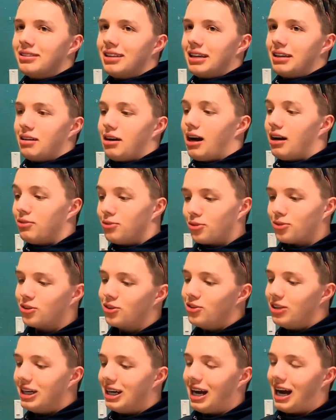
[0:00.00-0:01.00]
Like North
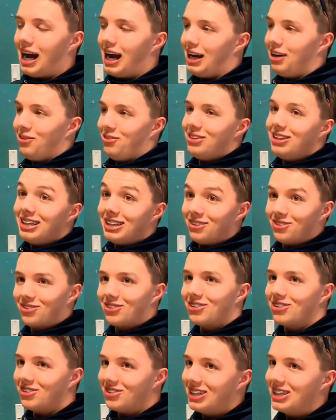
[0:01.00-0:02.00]
Korea, I don't think
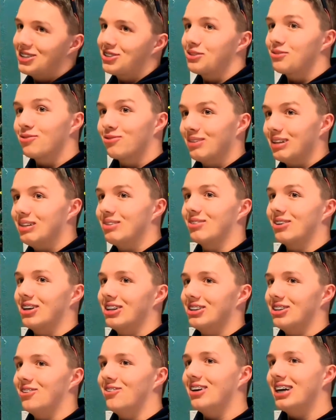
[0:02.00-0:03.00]
North Korea should
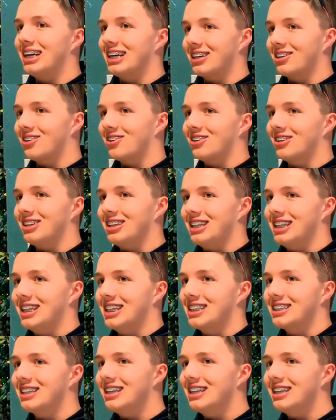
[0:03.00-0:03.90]
rerun the way it currently is.